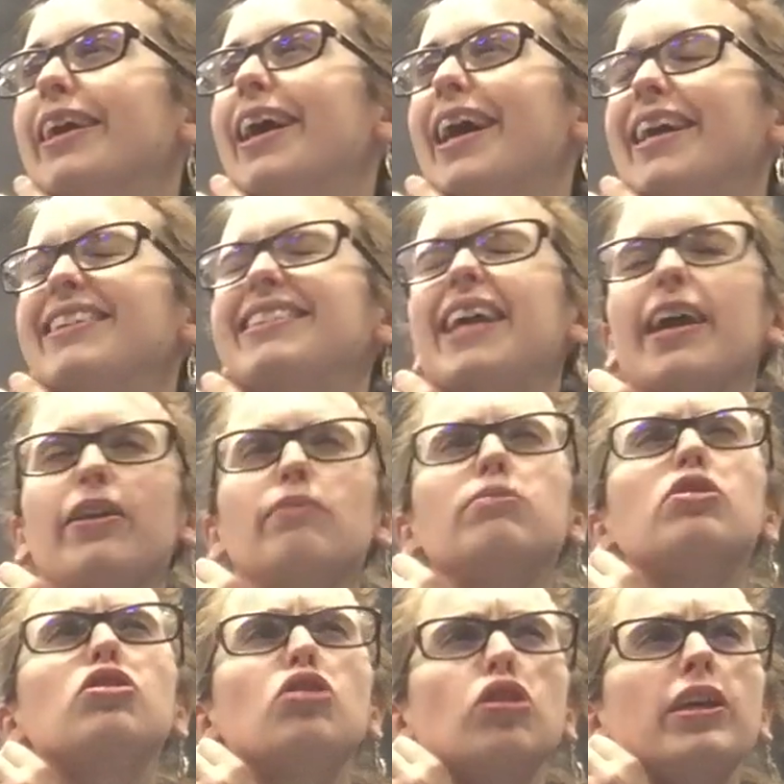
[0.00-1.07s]
Yeah, it's getting them
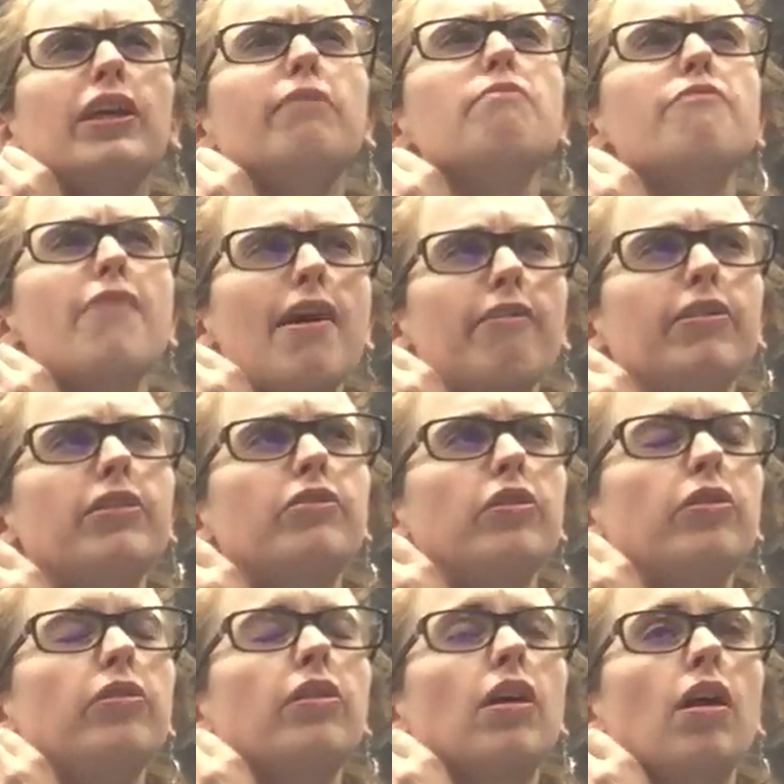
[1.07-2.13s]
stuck in very
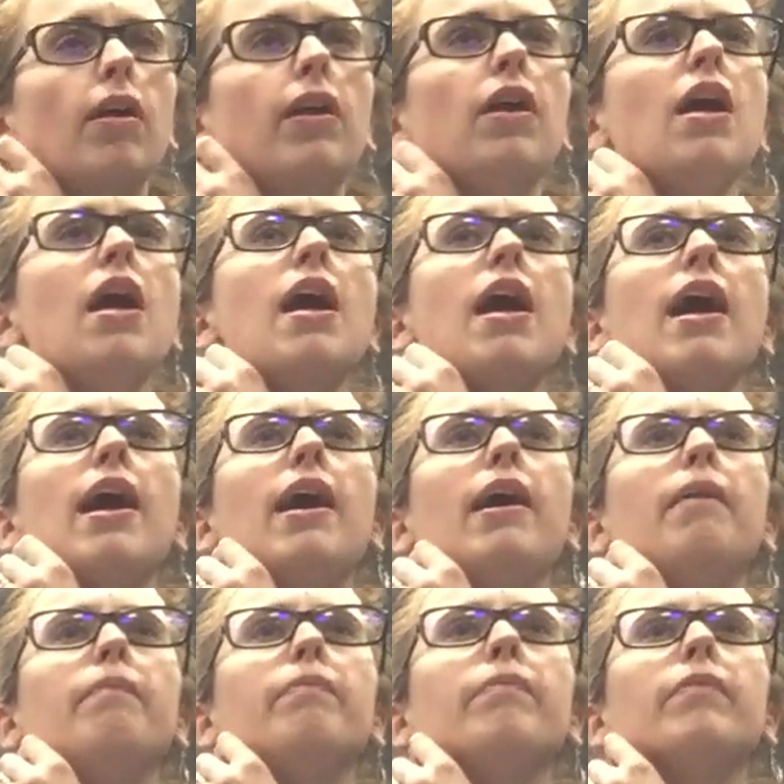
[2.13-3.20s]
soon on.
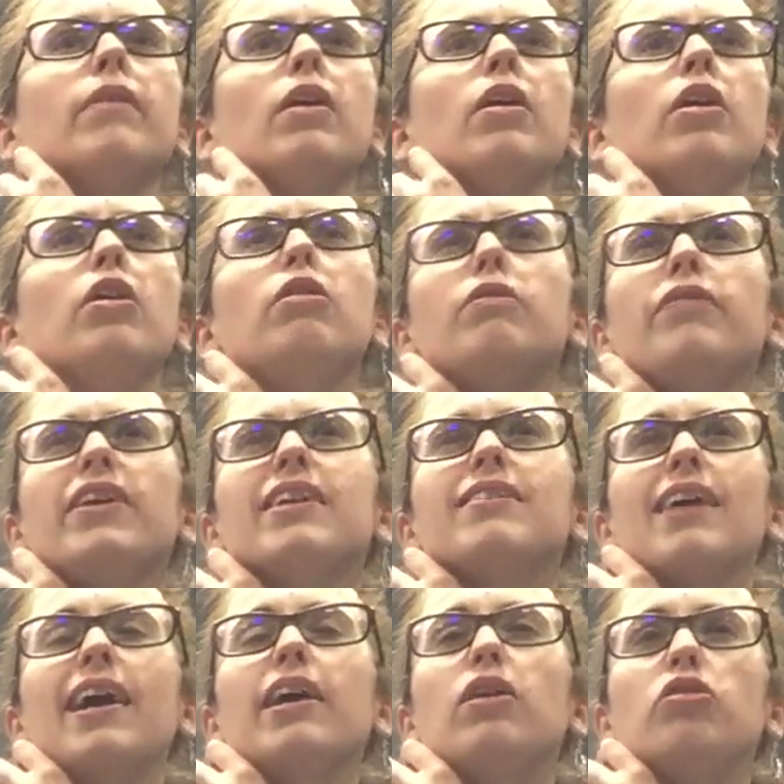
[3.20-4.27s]
Another thing is
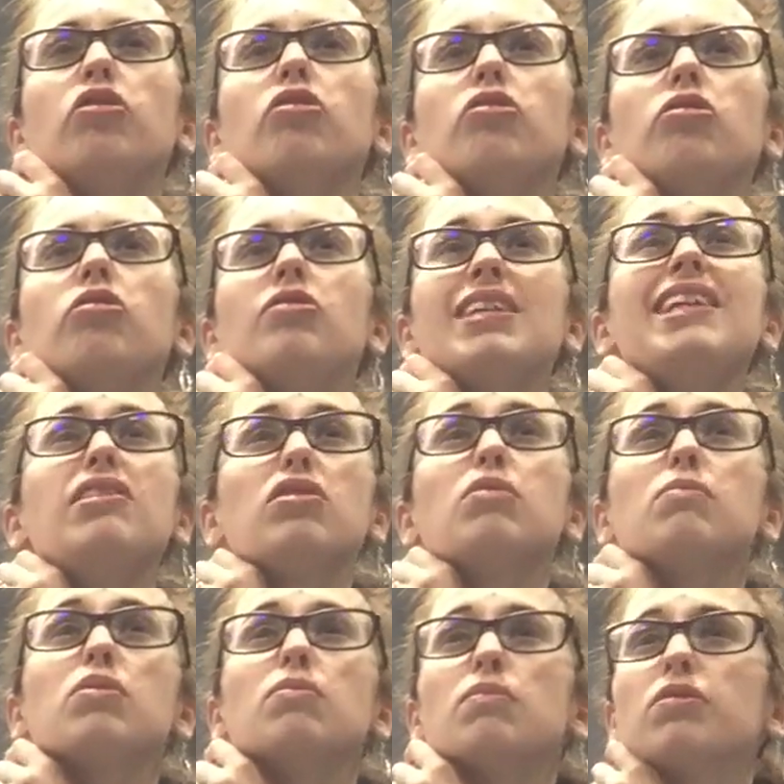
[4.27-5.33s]
that it does teach
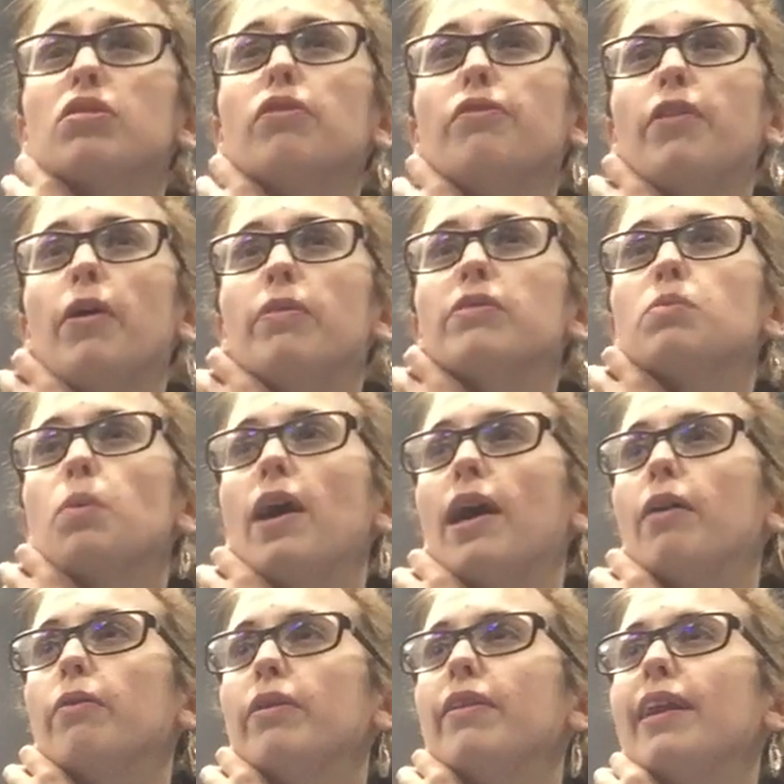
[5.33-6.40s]
them some stuff though as
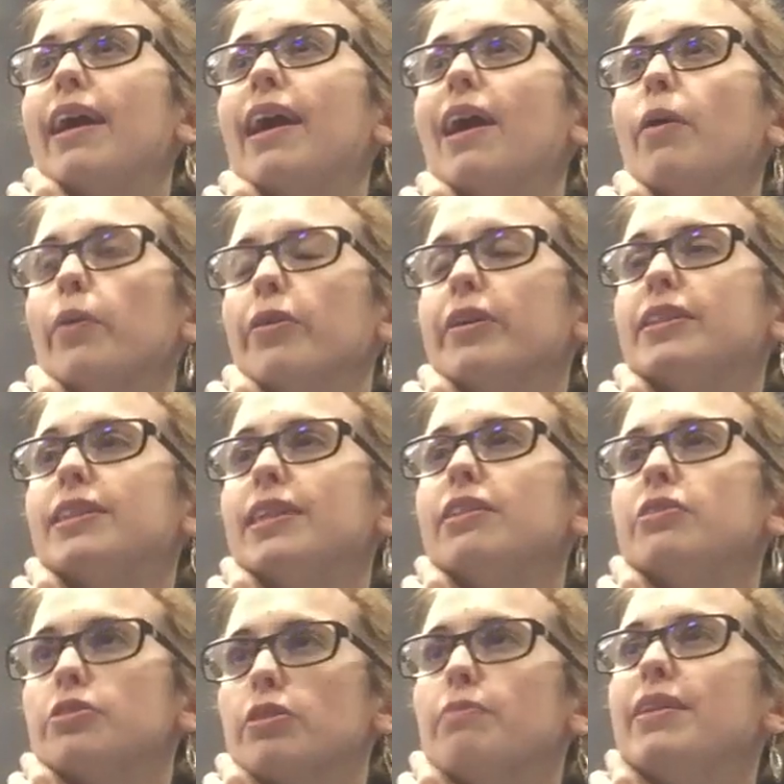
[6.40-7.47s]
well. In that hour, it
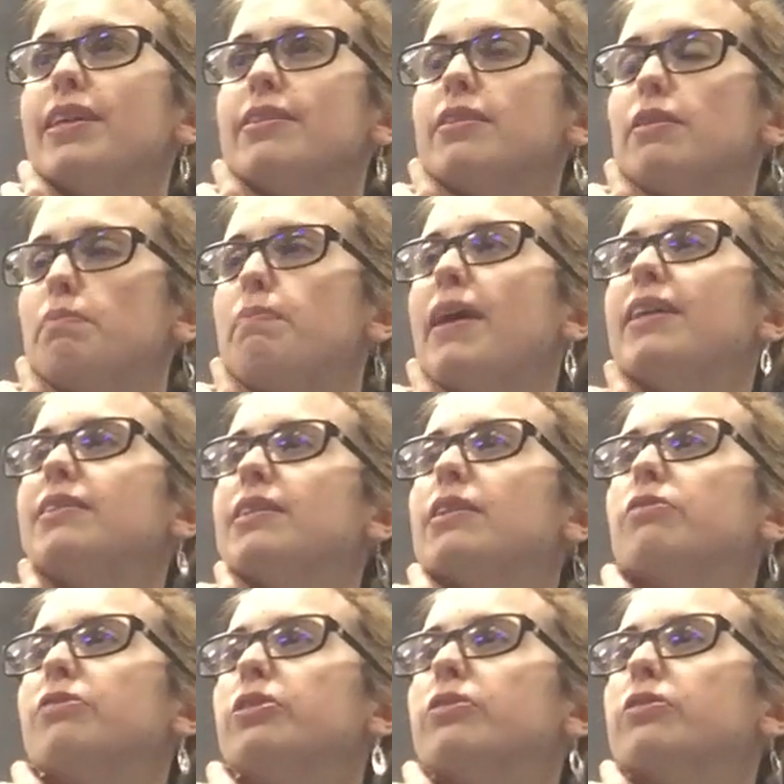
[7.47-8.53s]
teaches them these are the basic
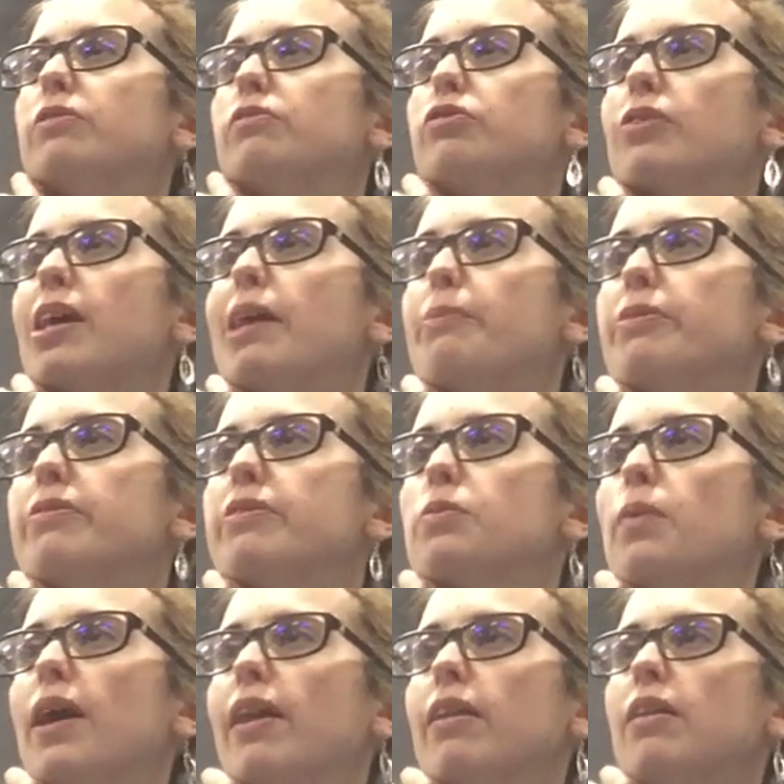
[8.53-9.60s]
rules of drama as
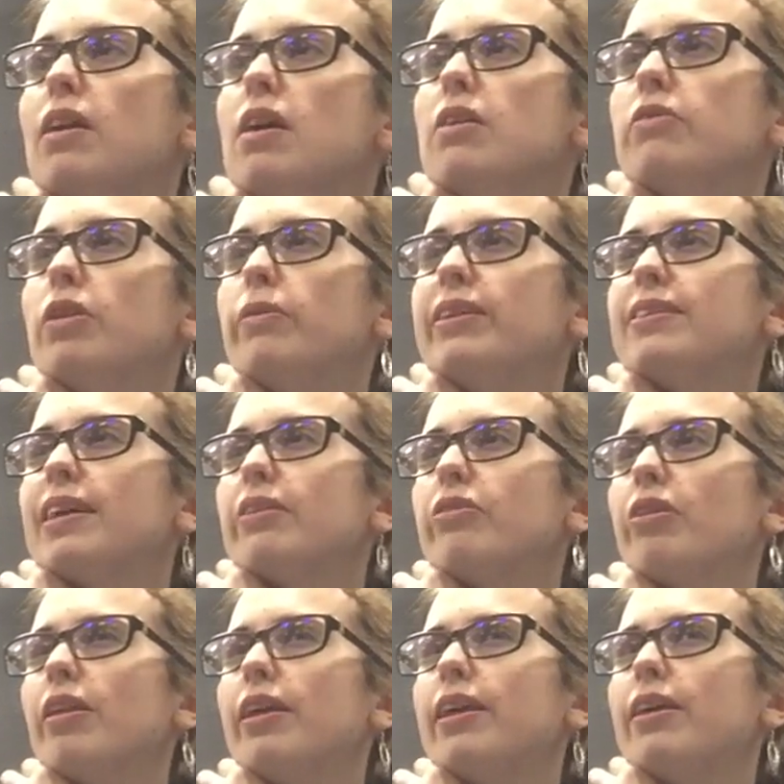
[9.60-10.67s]
well. So it's
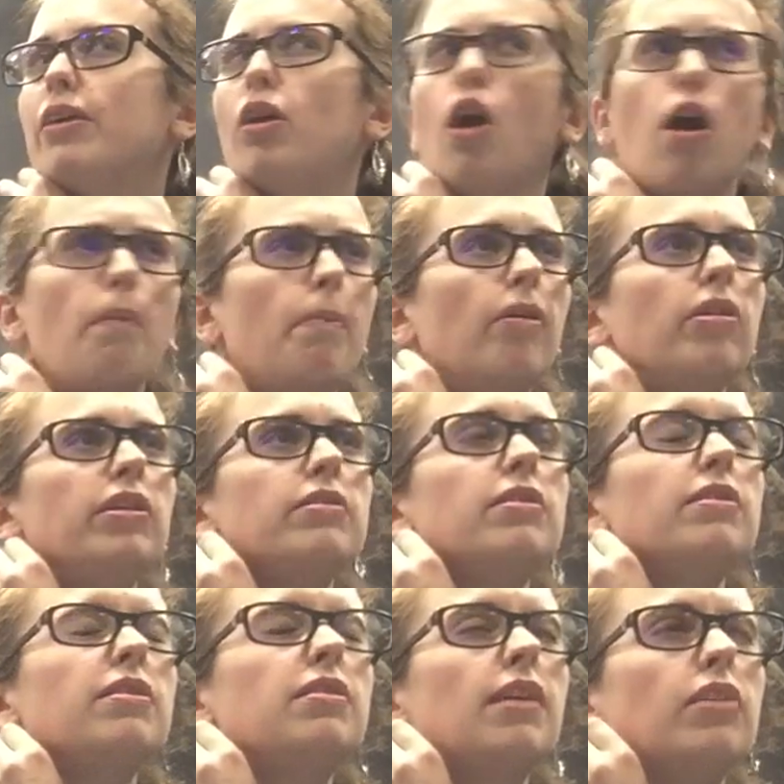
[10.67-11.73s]
actually got a point to
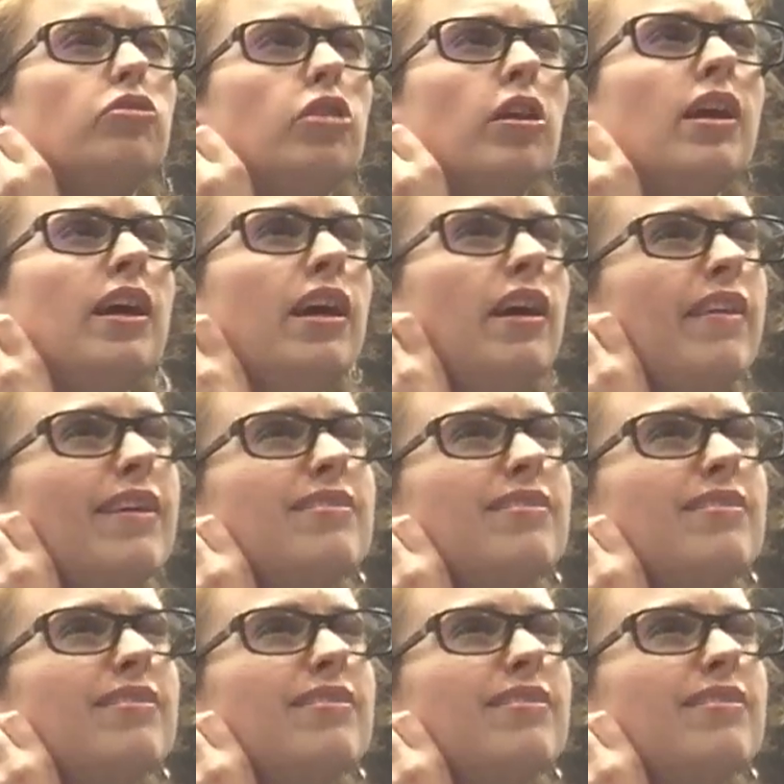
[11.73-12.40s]
the session, and